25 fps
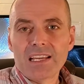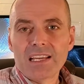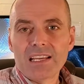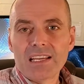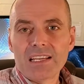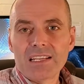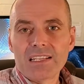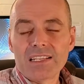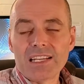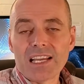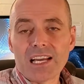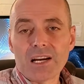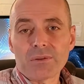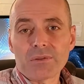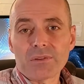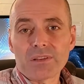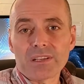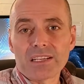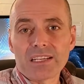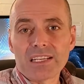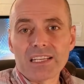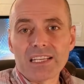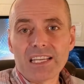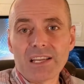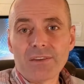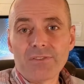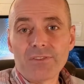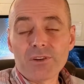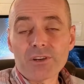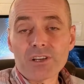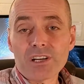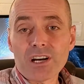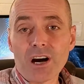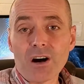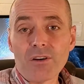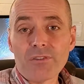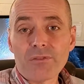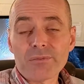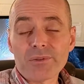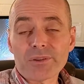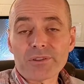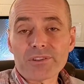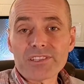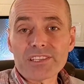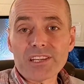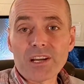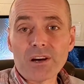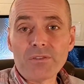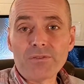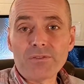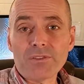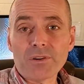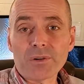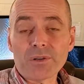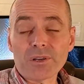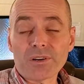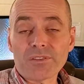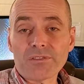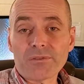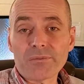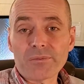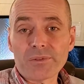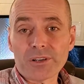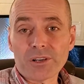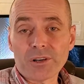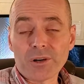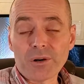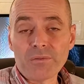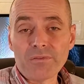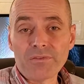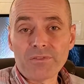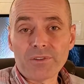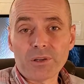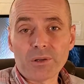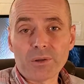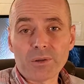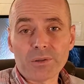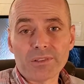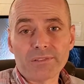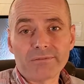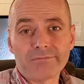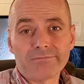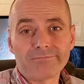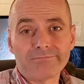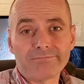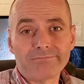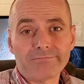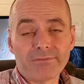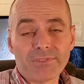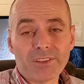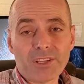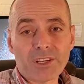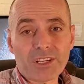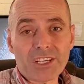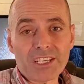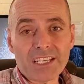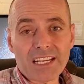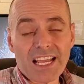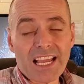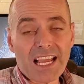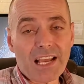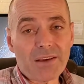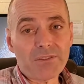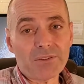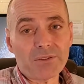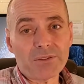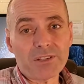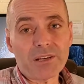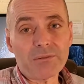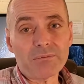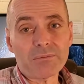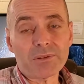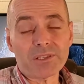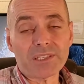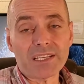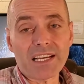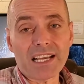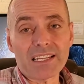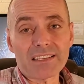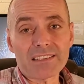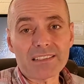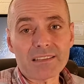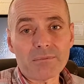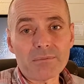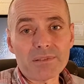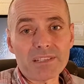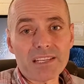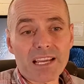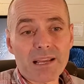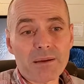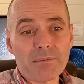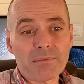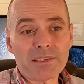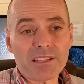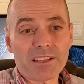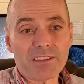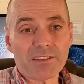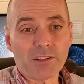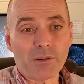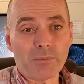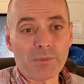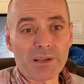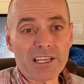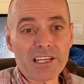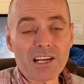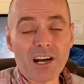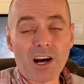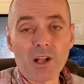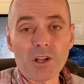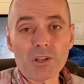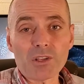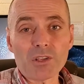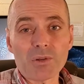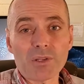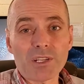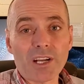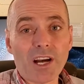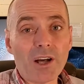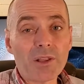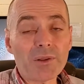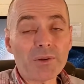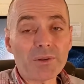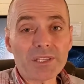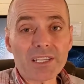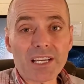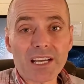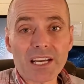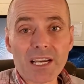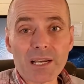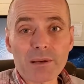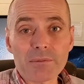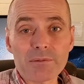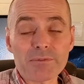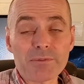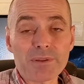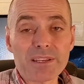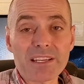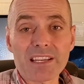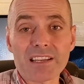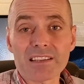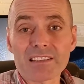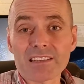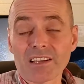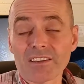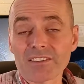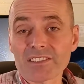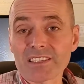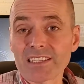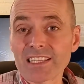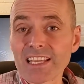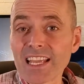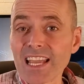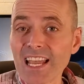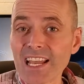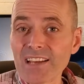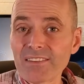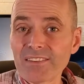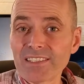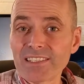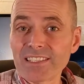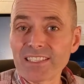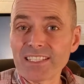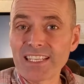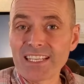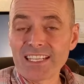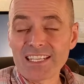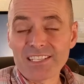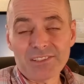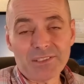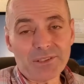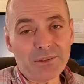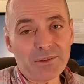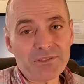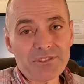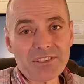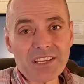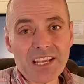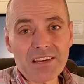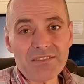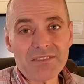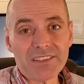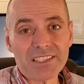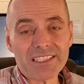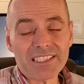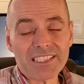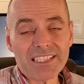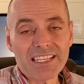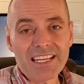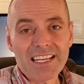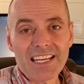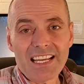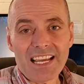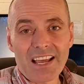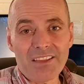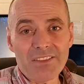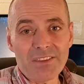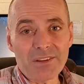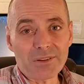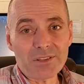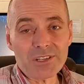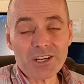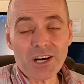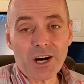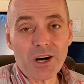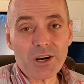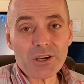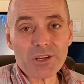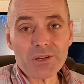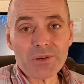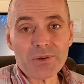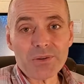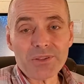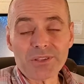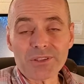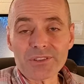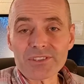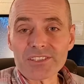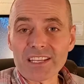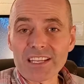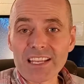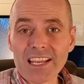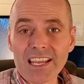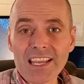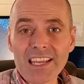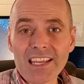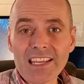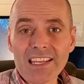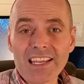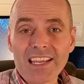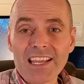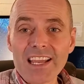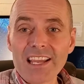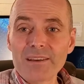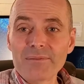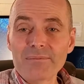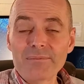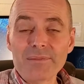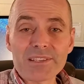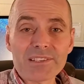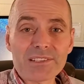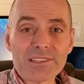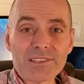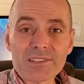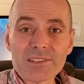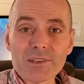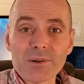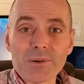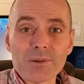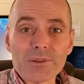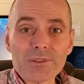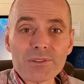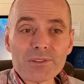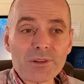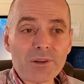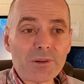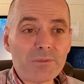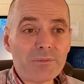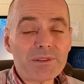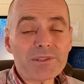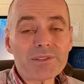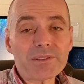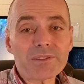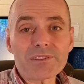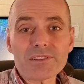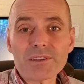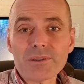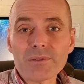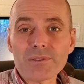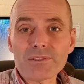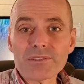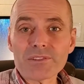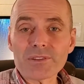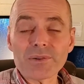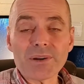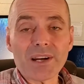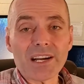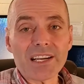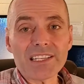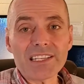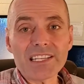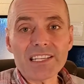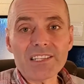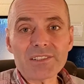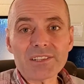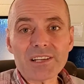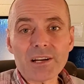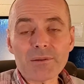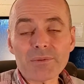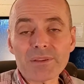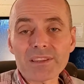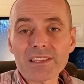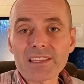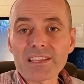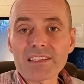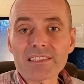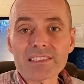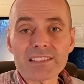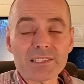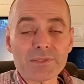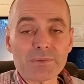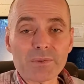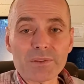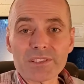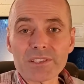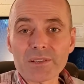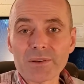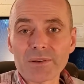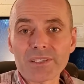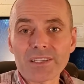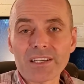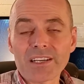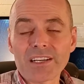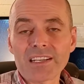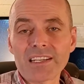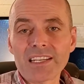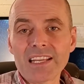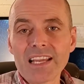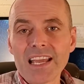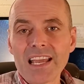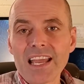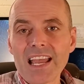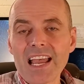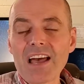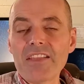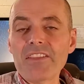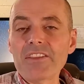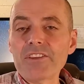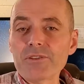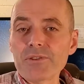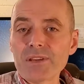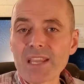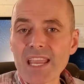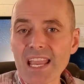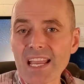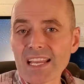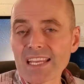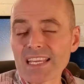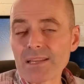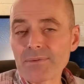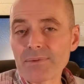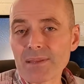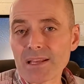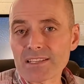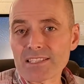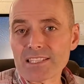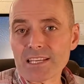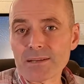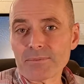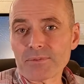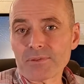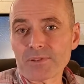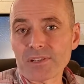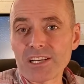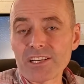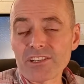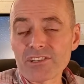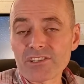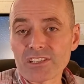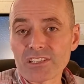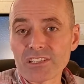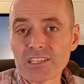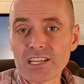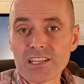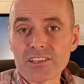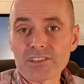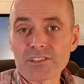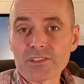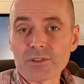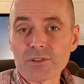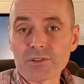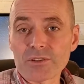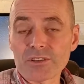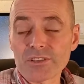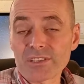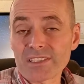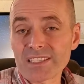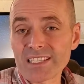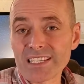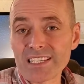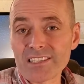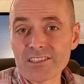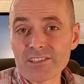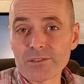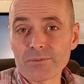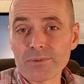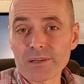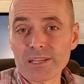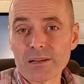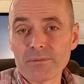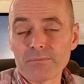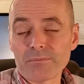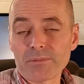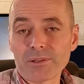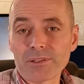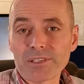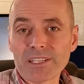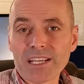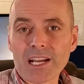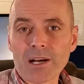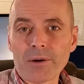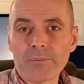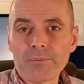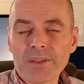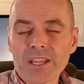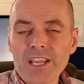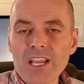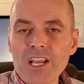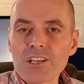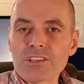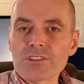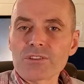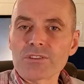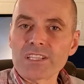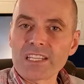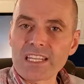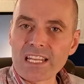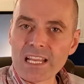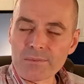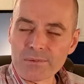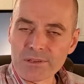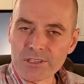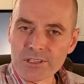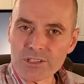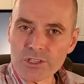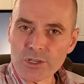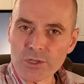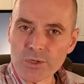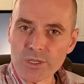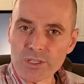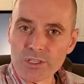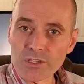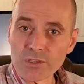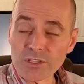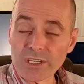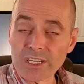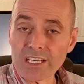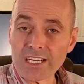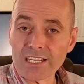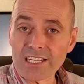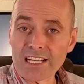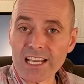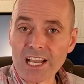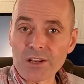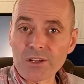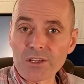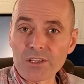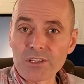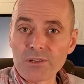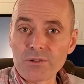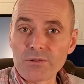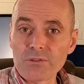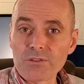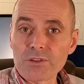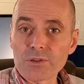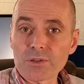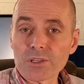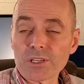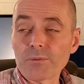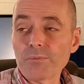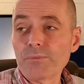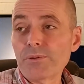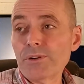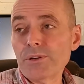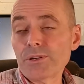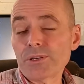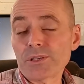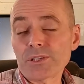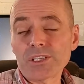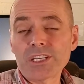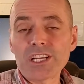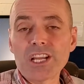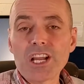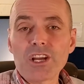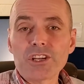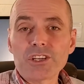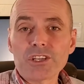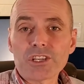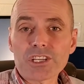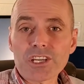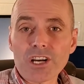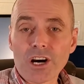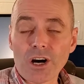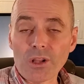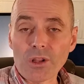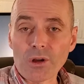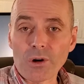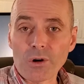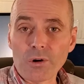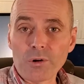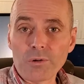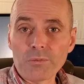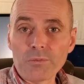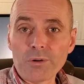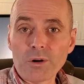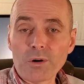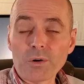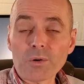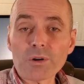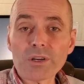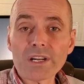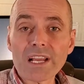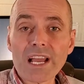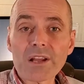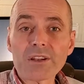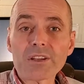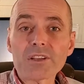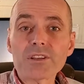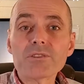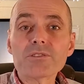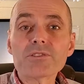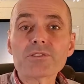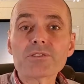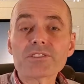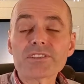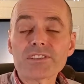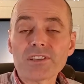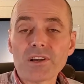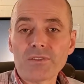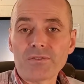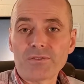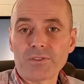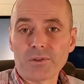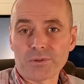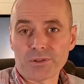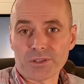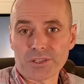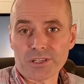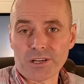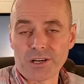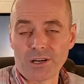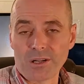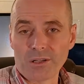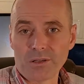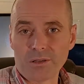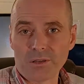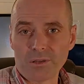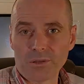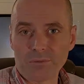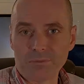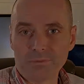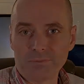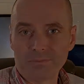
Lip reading: Now, if you call from your cell phone or from your home phone, they're going to have your number, and sometimes they'll be calling you at other times because all of a sudden they have it, they'll save it, and they'll call you and they'll say, hey, Mrs. So-and-so, Mr. So-and-so, I need your help with this is what's going on, and then you can't keep that separation, and so it's easier to become burned out. So today I'm going to show you a trick on how to use your computer to call home or how to use your cell phone to call home.